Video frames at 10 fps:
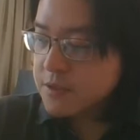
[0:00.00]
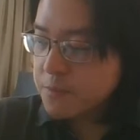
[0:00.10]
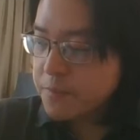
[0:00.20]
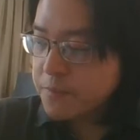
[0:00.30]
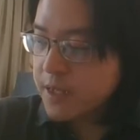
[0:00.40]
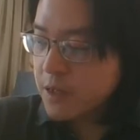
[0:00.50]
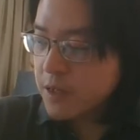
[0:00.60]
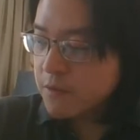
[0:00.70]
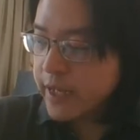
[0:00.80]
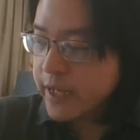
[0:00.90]
p
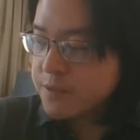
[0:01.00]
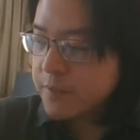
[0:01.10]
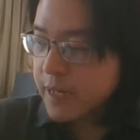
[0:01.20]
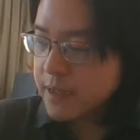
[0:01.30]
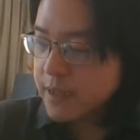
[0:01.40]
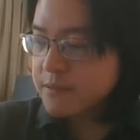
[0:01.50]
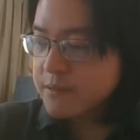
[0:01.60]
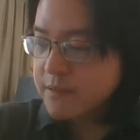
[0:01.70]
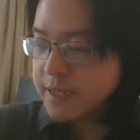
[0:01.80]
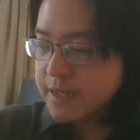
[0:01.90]
over h bar,
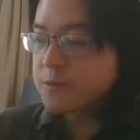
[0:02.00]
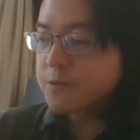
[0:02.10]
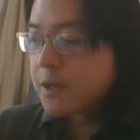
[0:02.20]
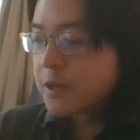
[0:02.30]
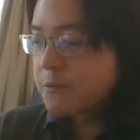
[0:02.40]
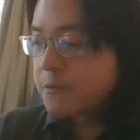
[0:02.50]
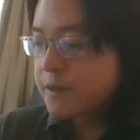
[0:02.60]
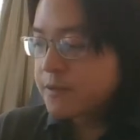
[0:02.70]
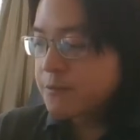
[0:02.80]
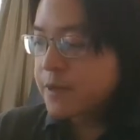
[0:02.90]
right? So we
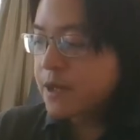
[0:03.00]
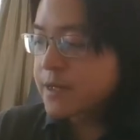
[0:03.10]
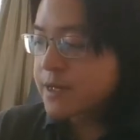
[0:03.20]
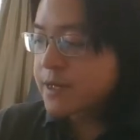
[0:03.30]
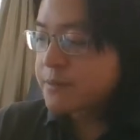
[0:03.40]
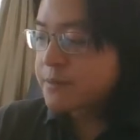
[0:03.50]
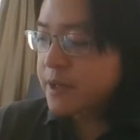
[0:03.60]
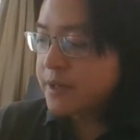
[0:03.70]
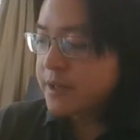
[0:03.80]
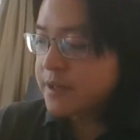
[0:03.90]
got
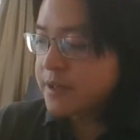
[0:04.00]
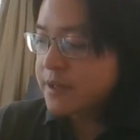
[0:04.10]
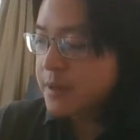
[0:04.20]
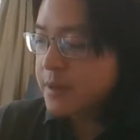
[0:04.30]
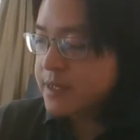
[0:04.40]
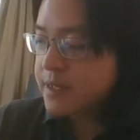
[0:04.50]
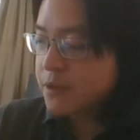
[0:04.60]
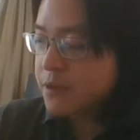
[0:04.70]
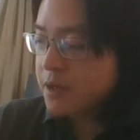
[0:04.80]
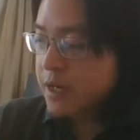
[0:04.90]
the familiar de Broglie
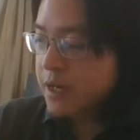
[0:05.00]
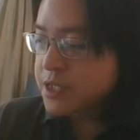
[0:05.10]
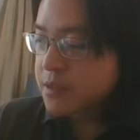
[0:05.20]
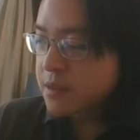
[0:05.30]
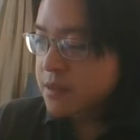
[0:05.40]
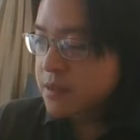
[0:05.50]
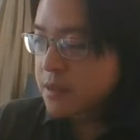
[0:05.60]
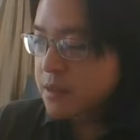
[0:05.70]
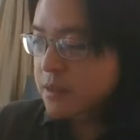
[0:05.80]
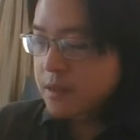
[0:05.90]
relation,
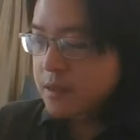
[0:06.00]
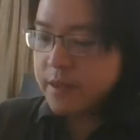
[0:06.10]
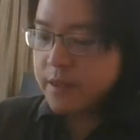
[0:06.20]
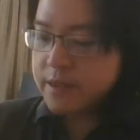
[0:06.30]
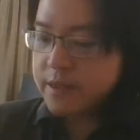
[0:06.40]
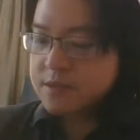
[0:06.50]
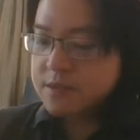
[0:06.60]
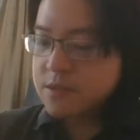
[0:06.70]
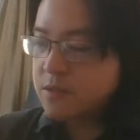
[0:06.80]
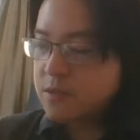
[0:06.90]
right? So if I